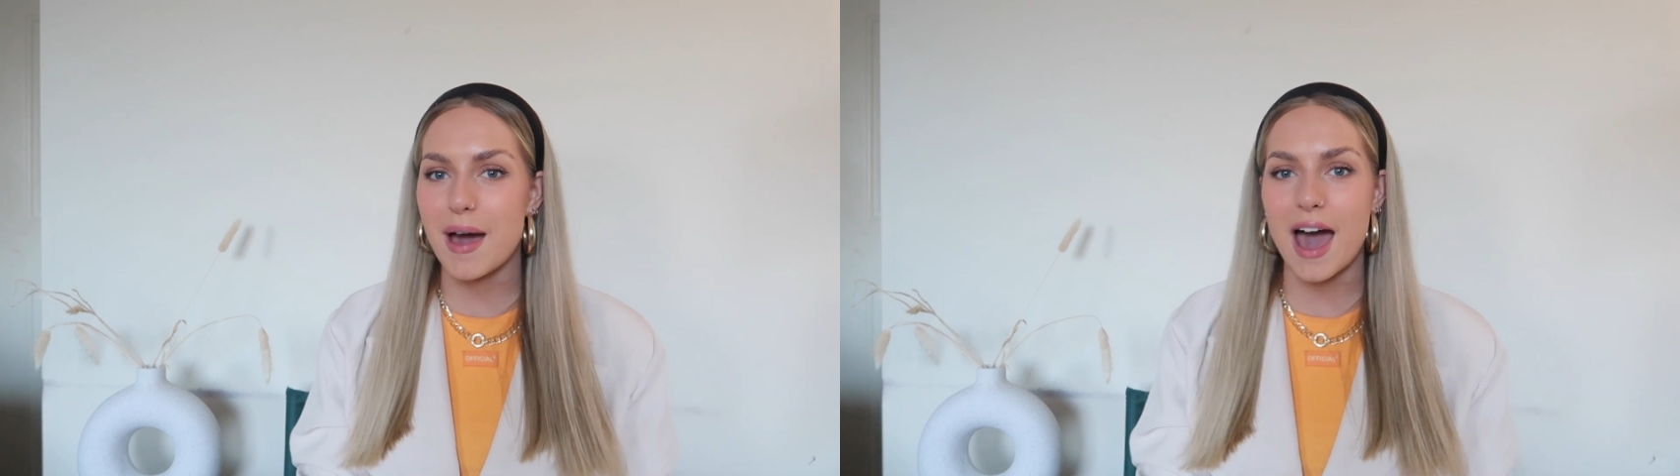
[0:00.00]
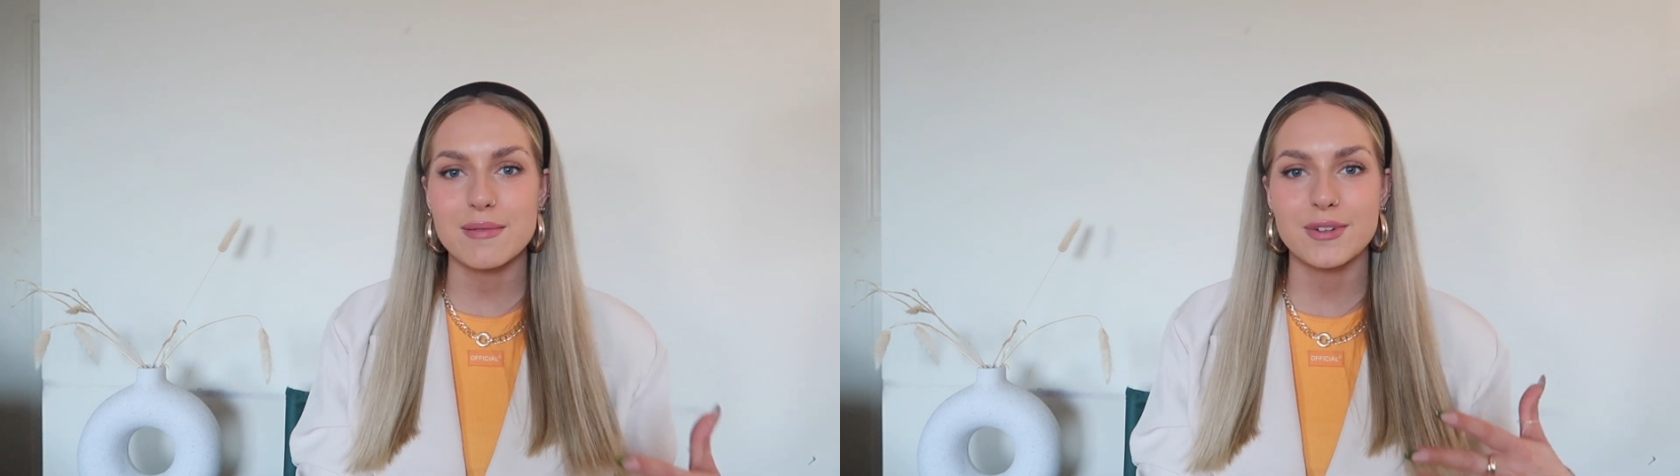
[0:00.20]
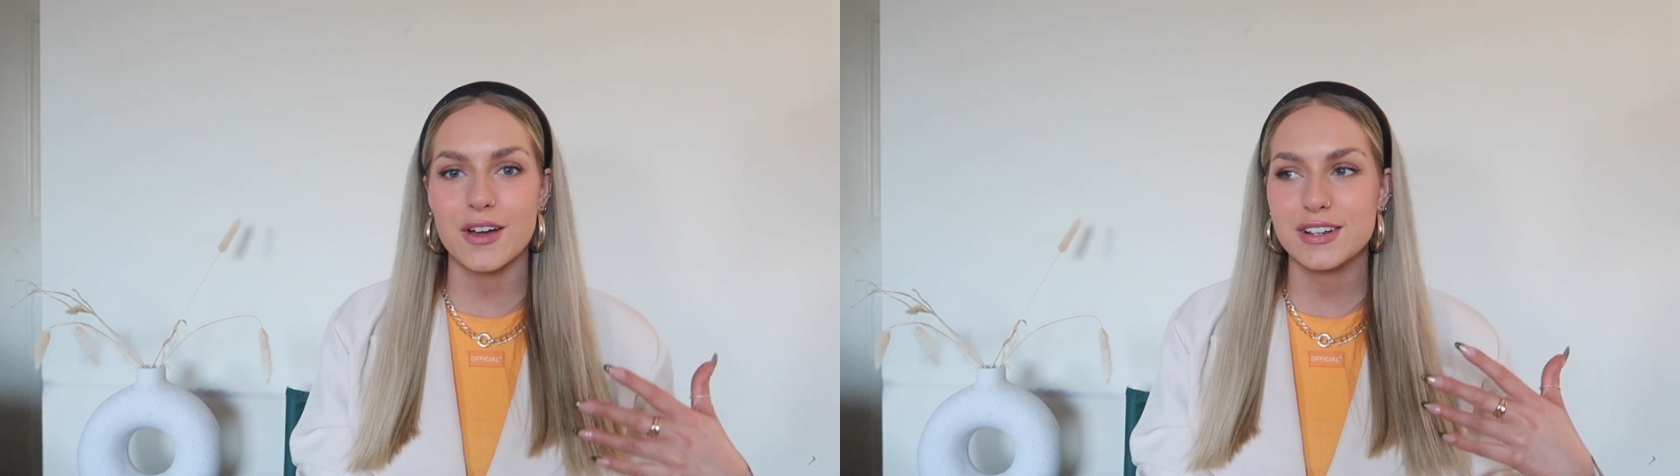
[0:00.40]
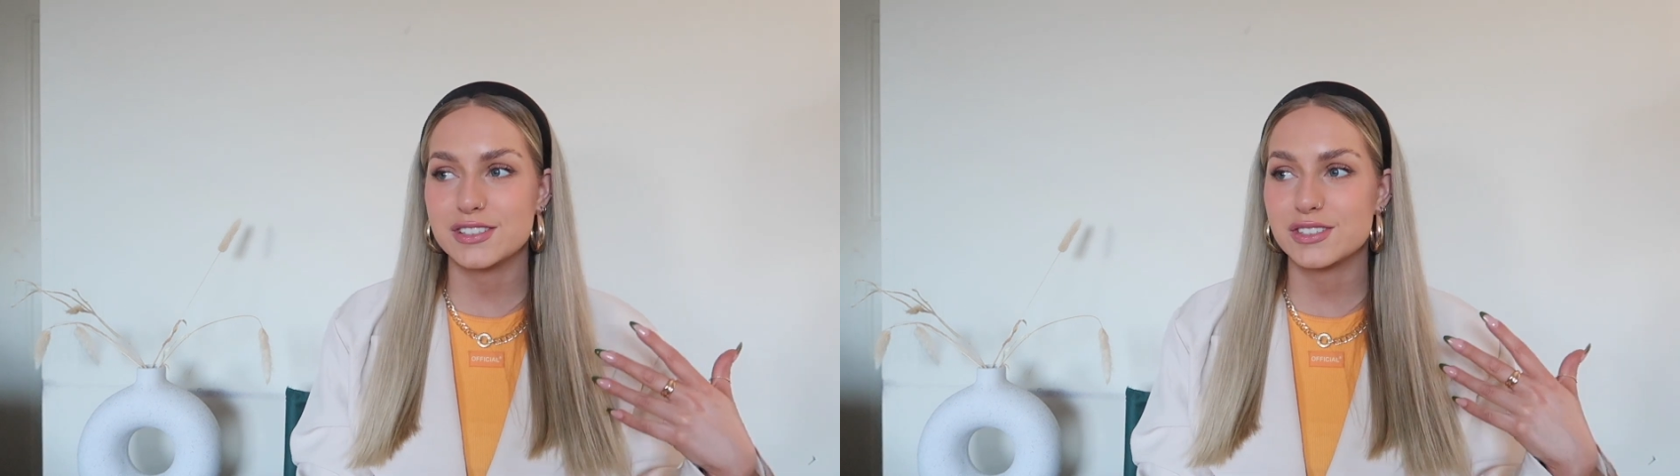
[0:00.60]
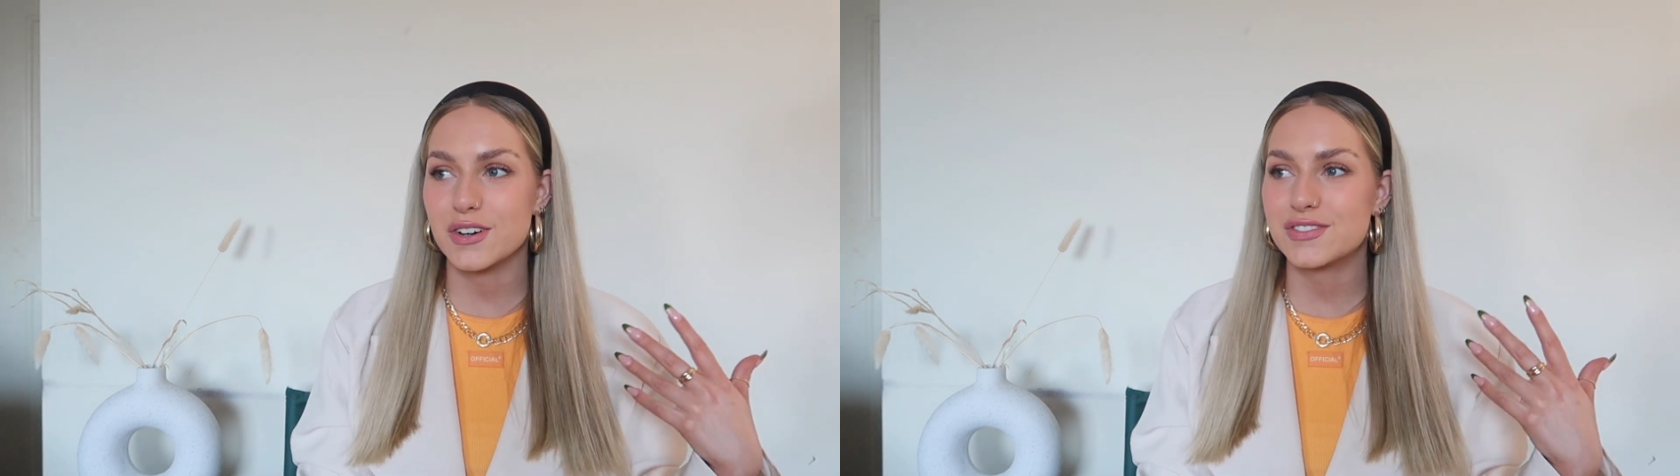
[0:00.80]
I'm going to
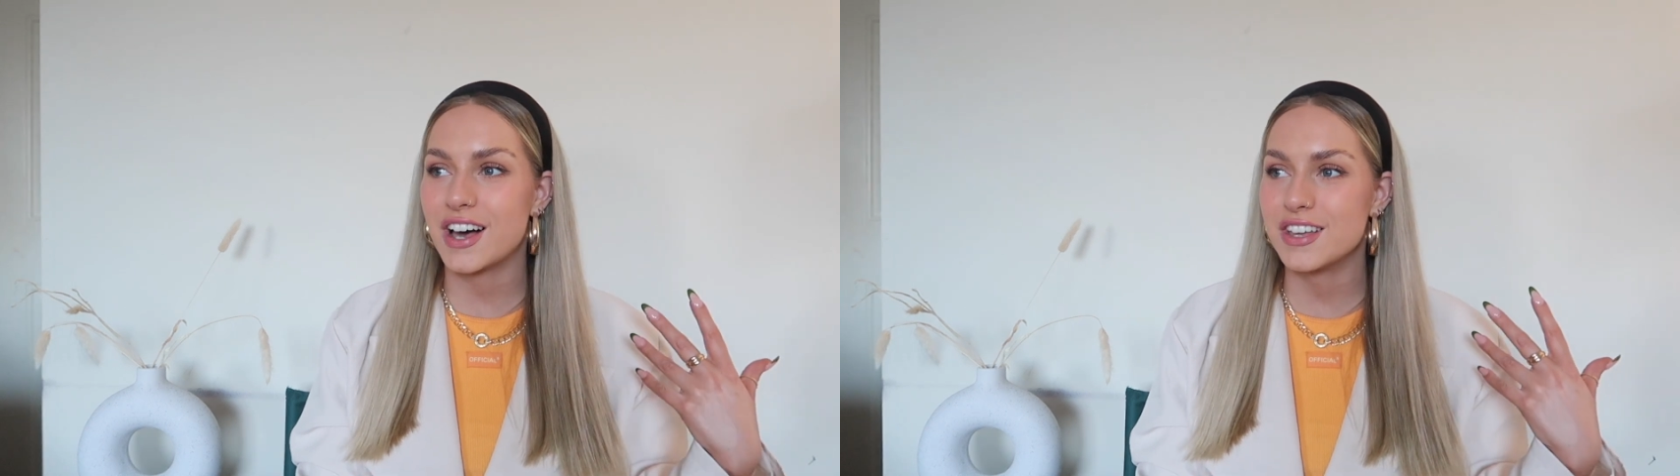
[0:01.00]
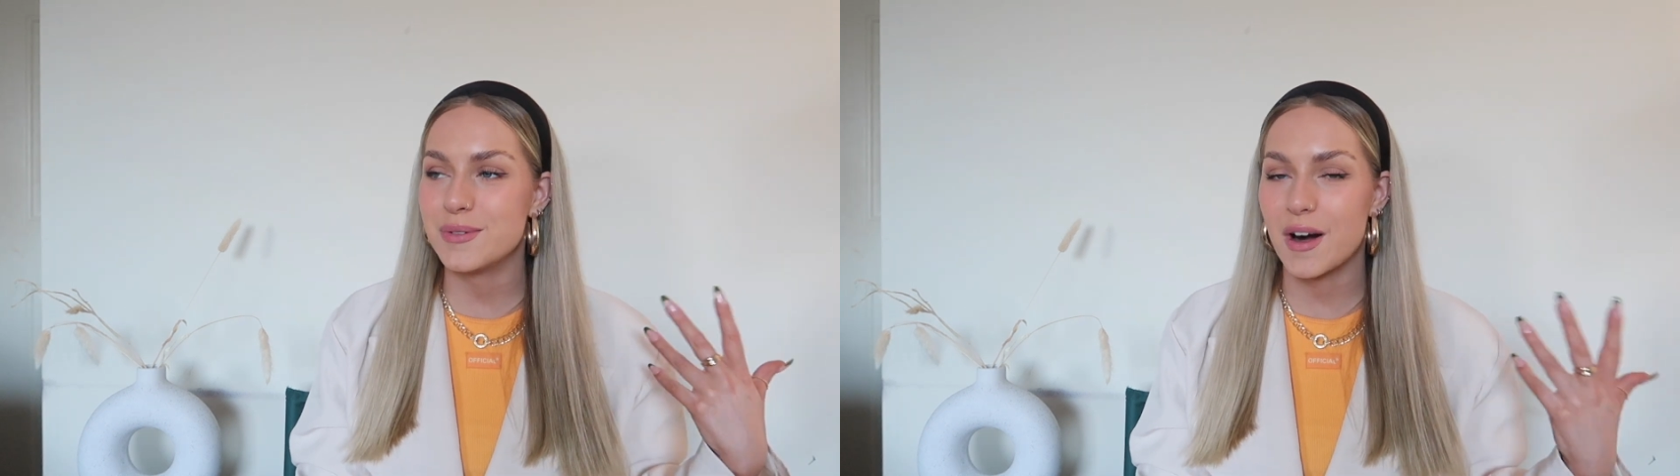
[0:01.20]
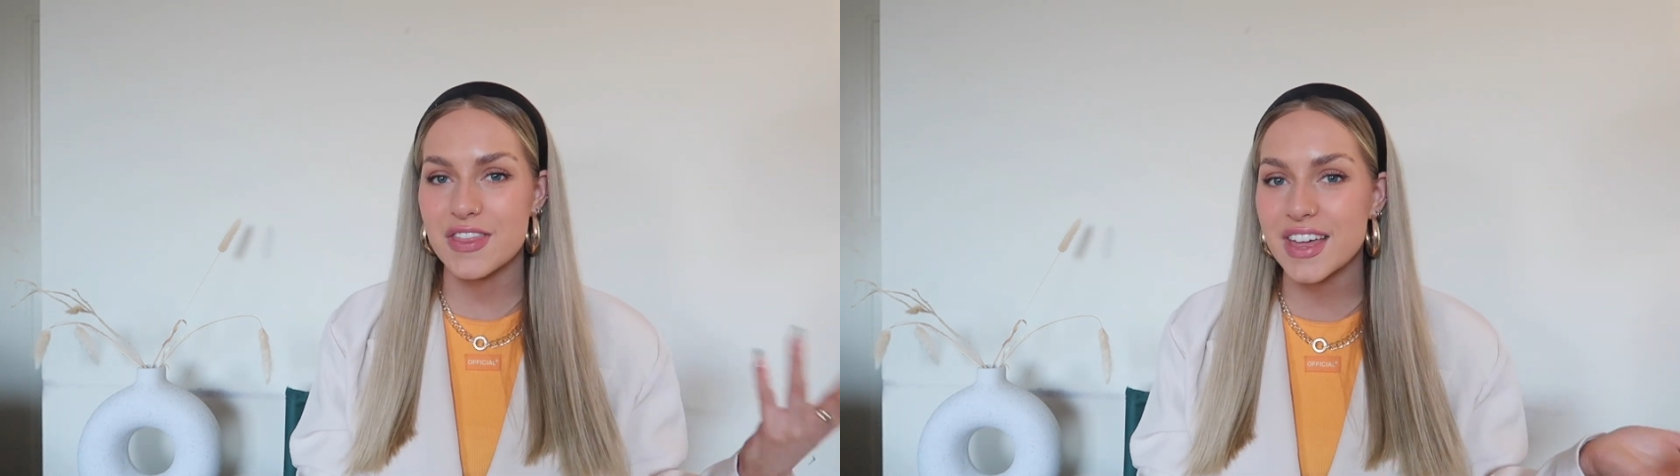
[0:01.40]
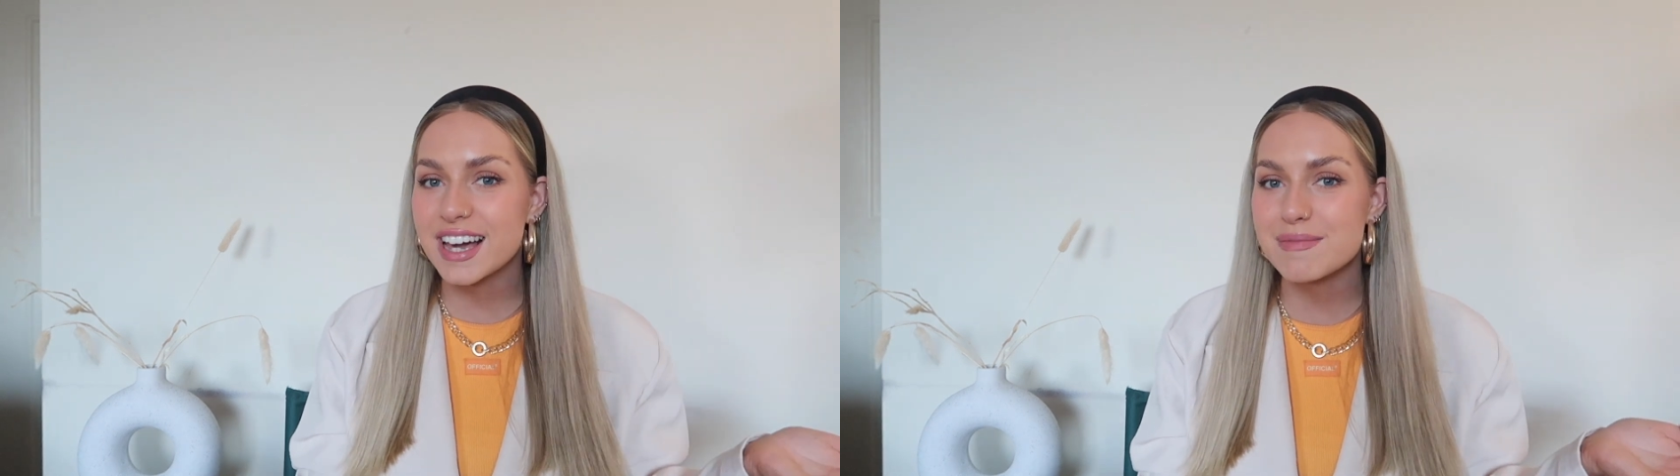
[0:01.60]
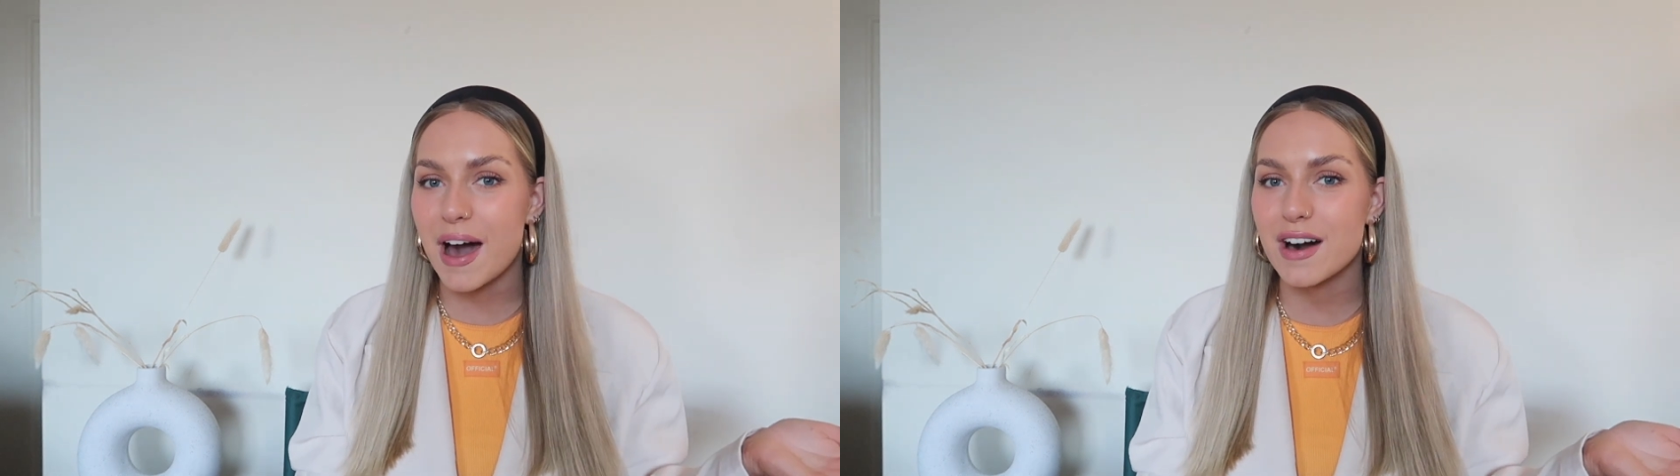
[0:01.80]
sort of tell you what I think
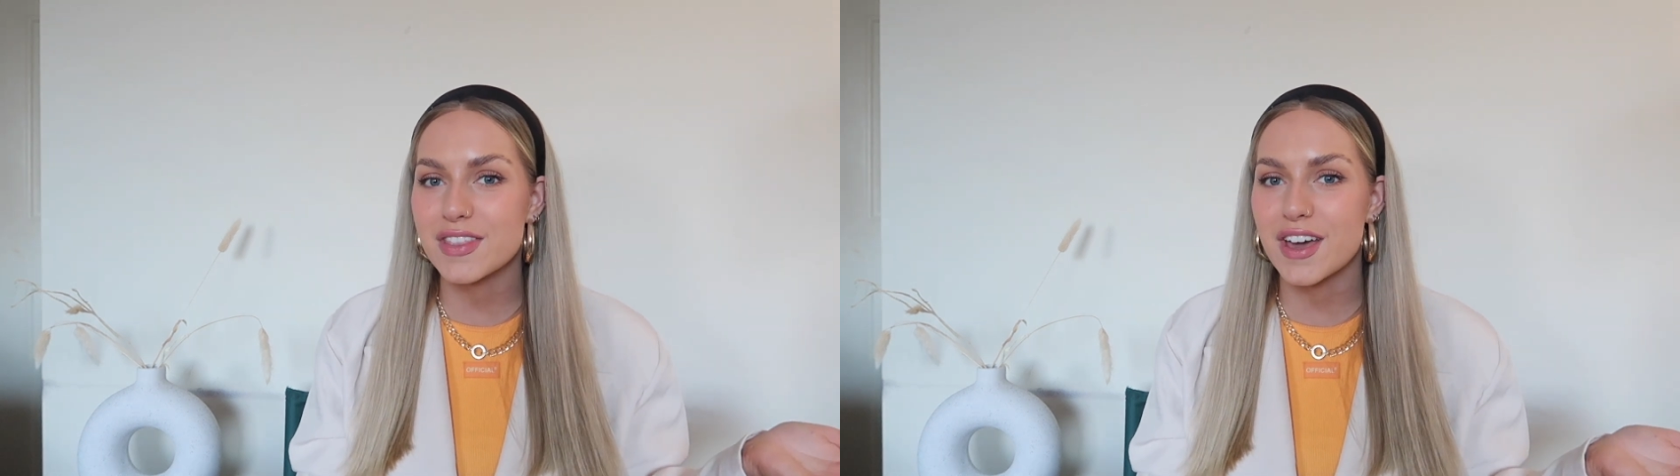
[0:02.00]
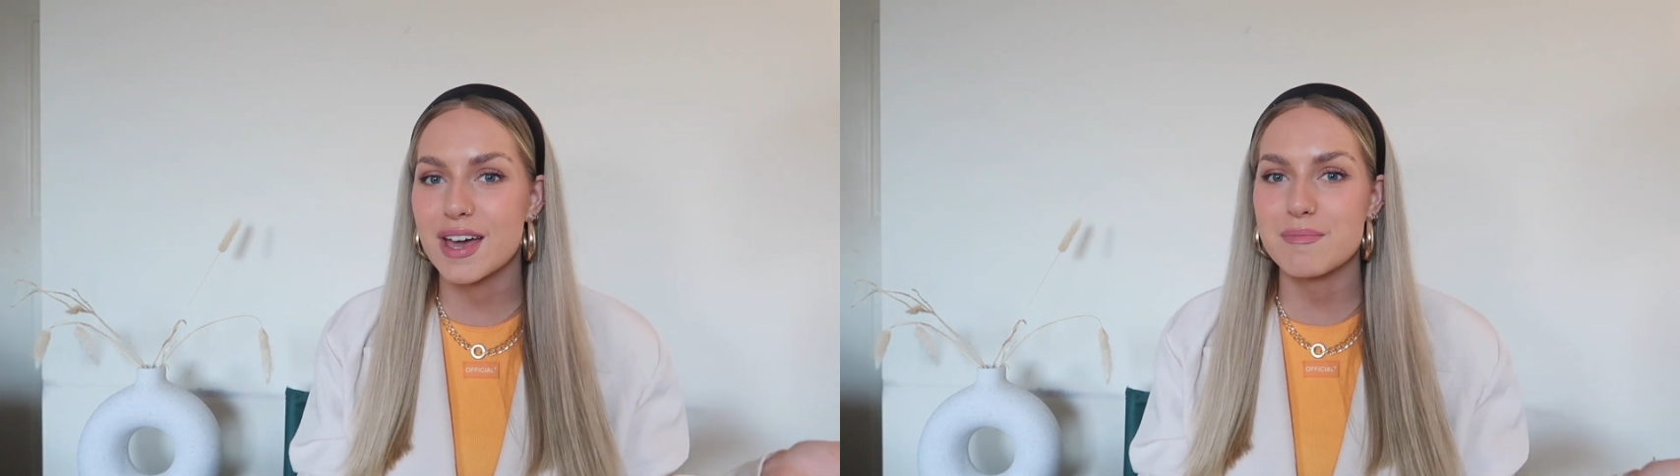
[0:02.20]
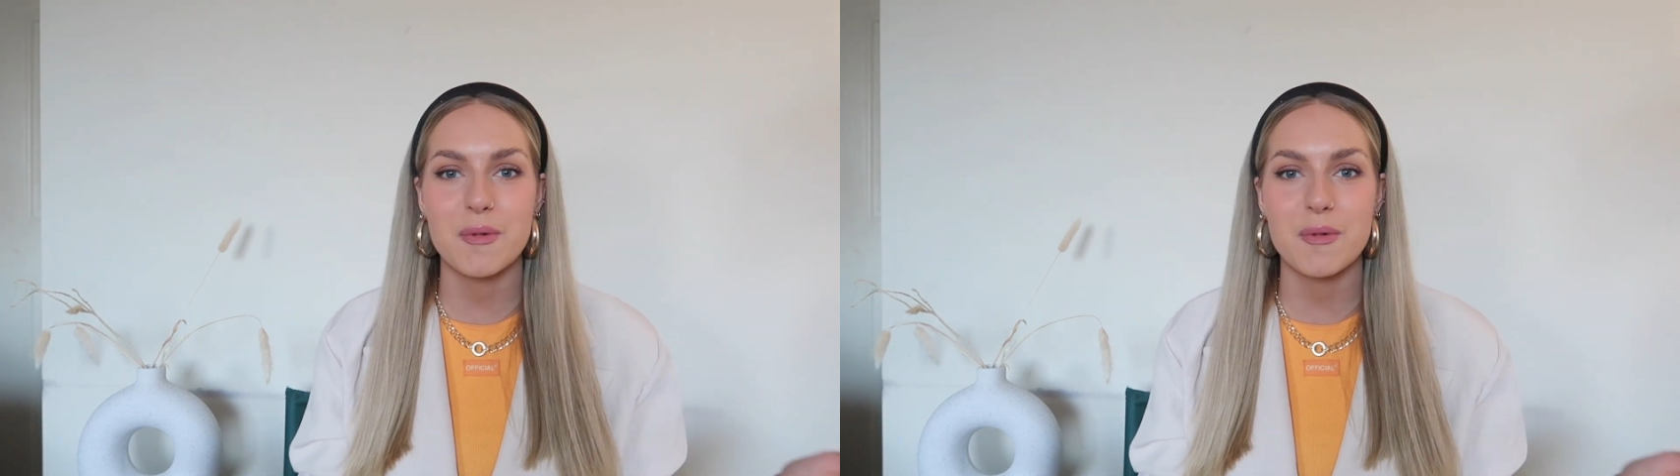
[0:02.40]
about them,